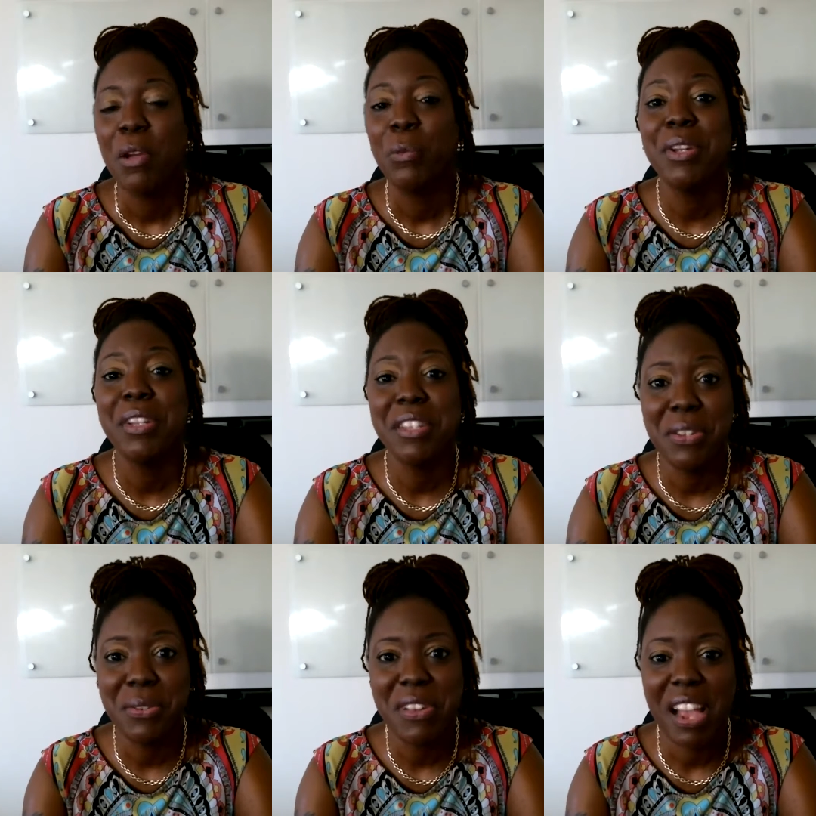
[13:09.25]
We
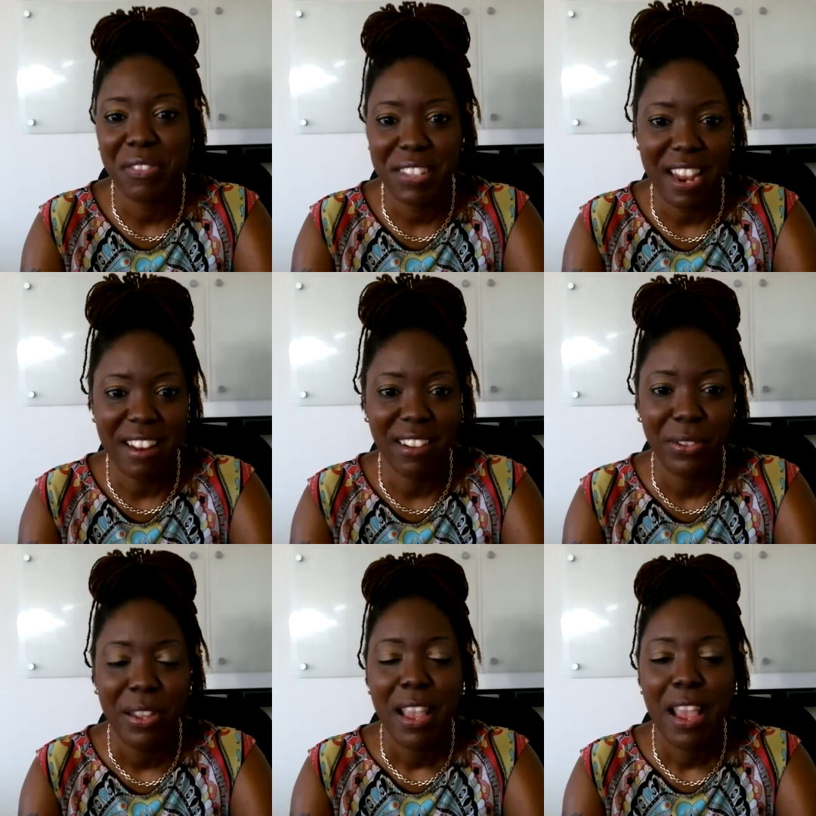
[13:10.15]
do have a
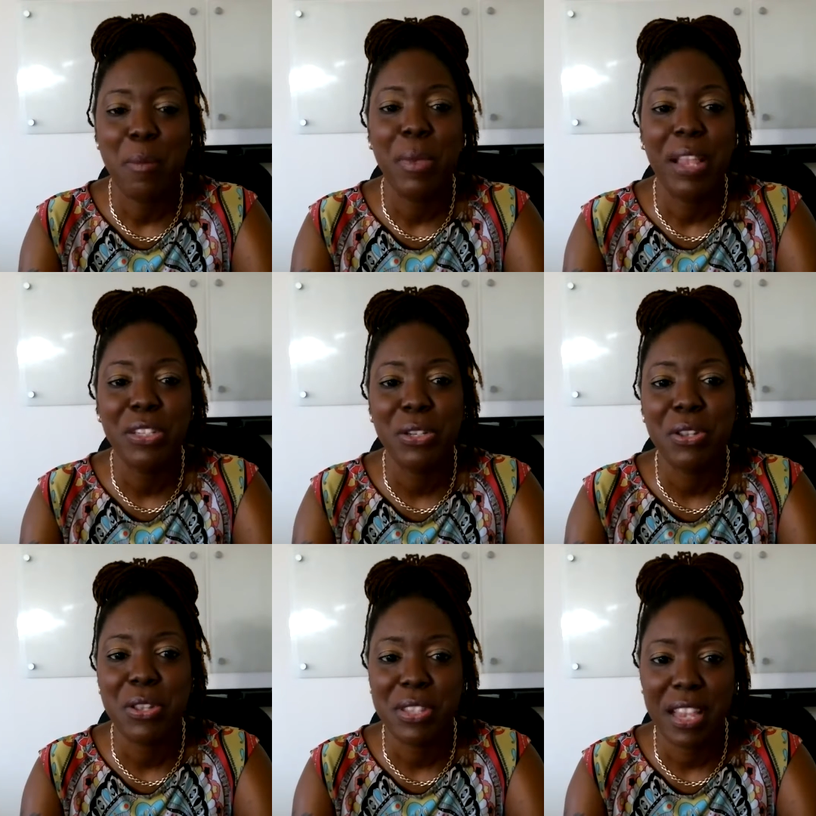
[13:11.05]
channel, and make sure
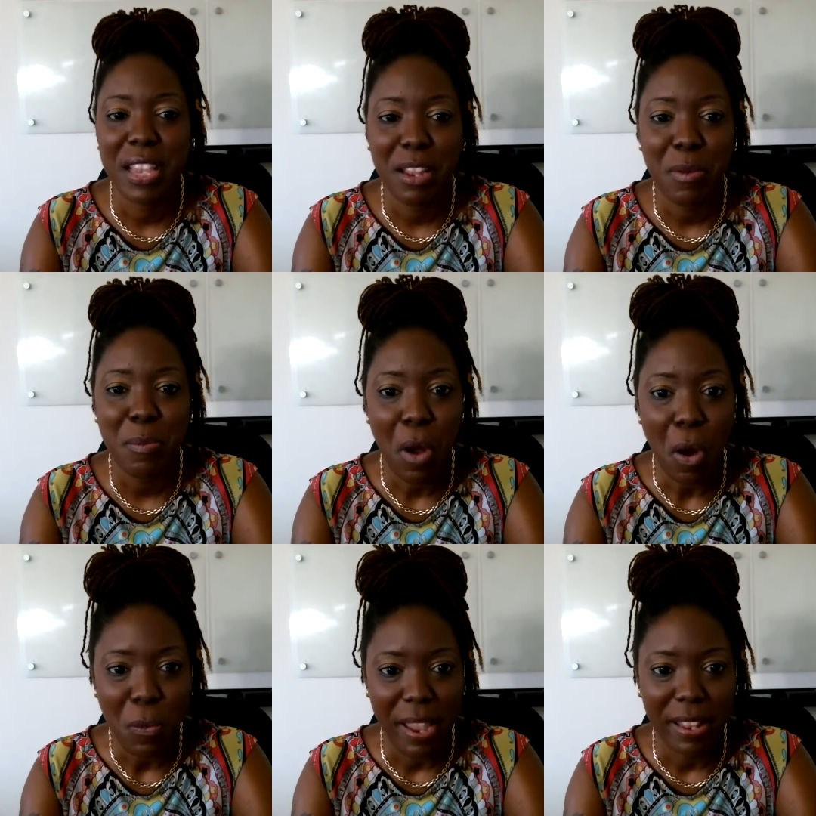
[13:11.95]
you take a moment